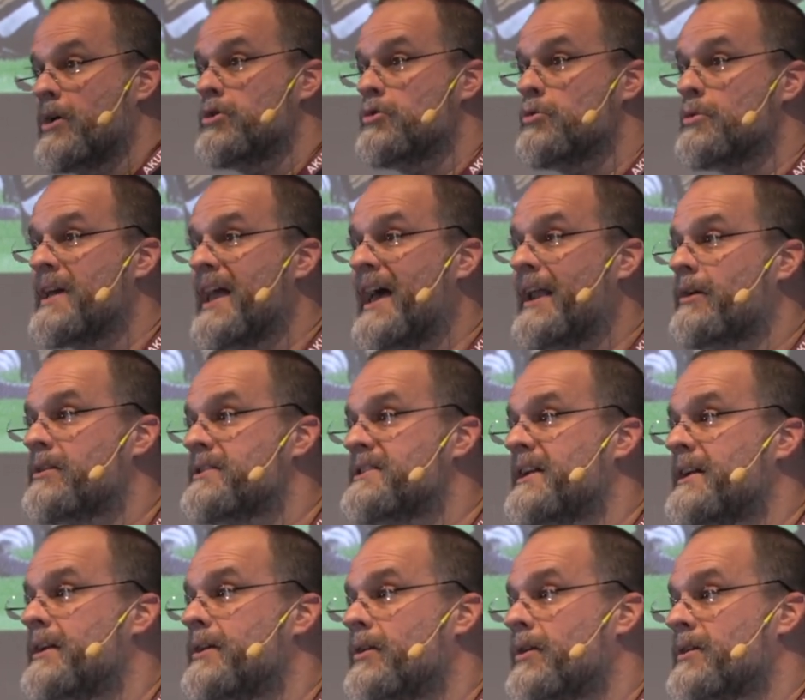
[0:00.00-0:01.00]
You cannot
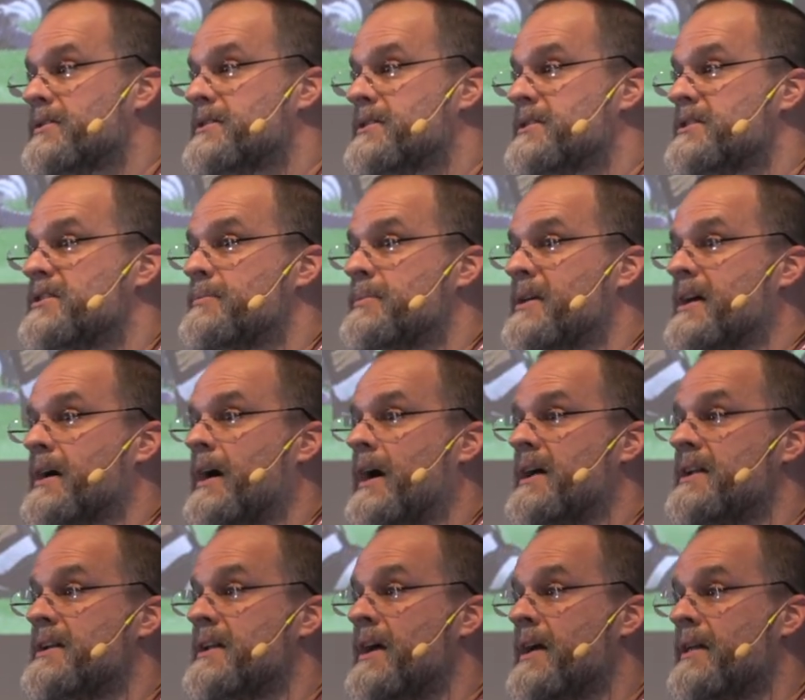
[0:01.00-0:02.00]
tell a narcissist to be
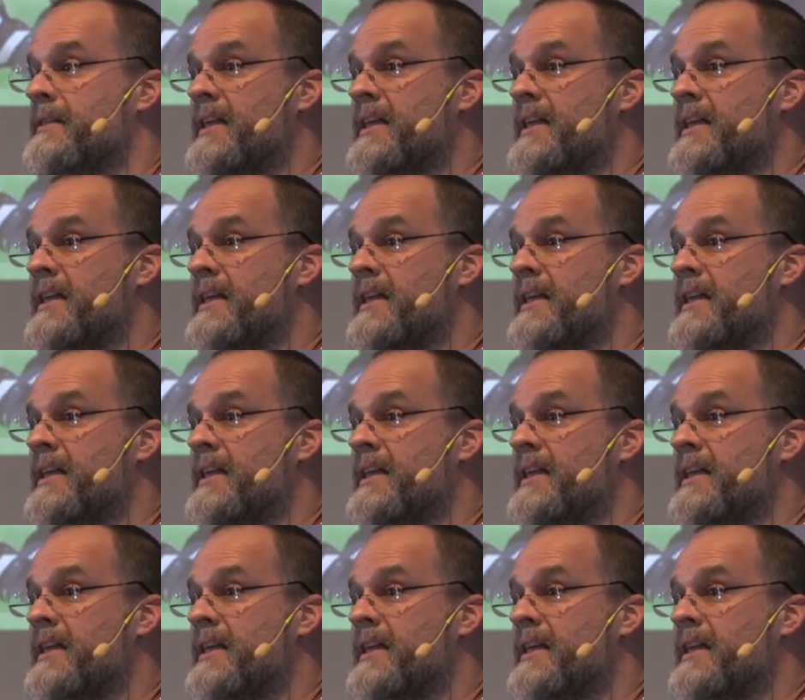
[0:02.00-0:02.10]
kind.